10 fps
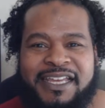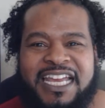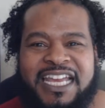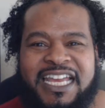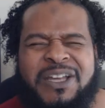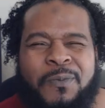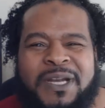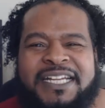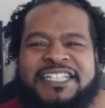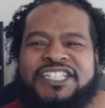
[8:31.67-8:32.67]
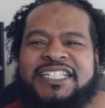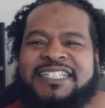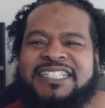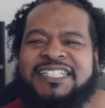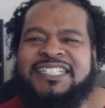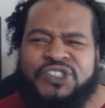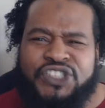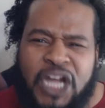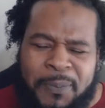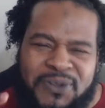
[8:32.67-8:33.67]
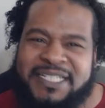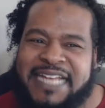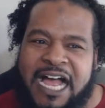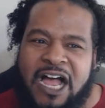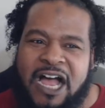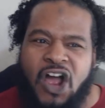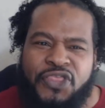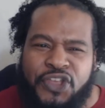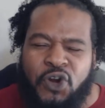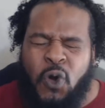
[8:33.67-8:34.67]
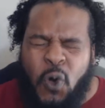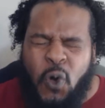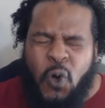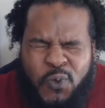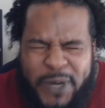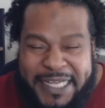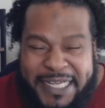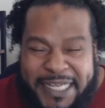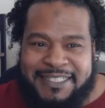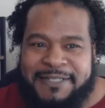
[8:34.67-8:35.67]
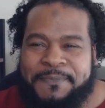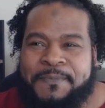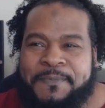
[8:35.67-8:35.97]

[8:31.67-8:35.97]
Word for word: if somebody just doubles down on their own racism,